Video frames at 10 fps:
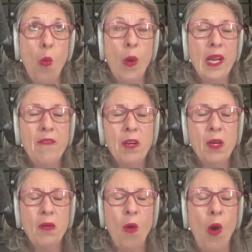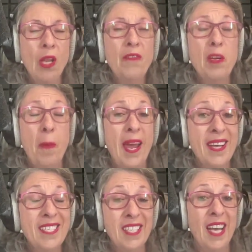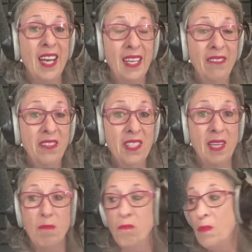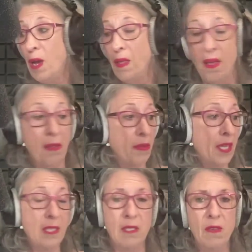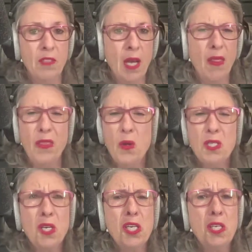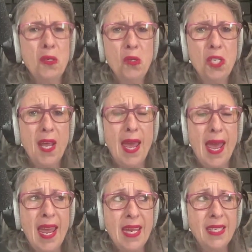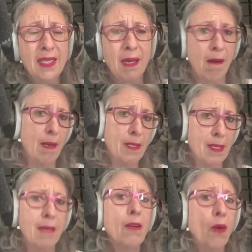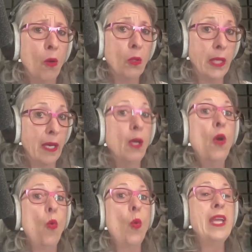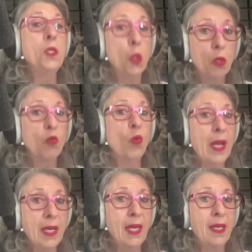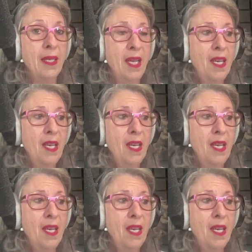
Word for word: whatever, all of your past lives and other things that you've done, those are huge ace cards that you're holding when you're ready